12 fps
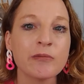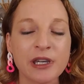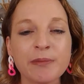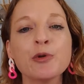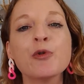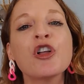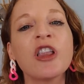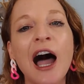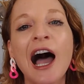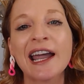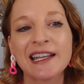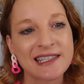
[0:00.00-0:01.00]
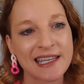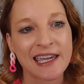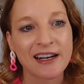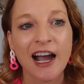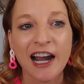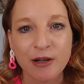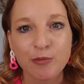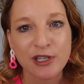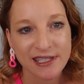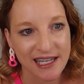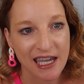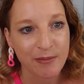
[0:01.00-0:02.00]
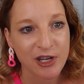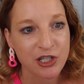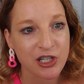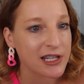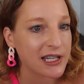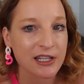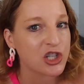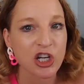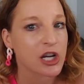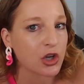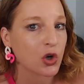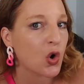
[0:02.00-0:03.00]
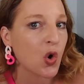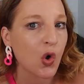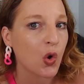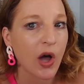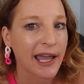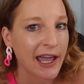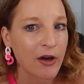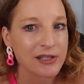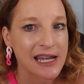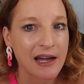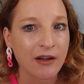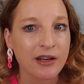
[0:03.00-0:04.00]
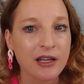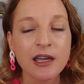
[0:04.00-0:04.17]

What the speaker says: People will lie and say an item was damaged and it can shut your whole account down.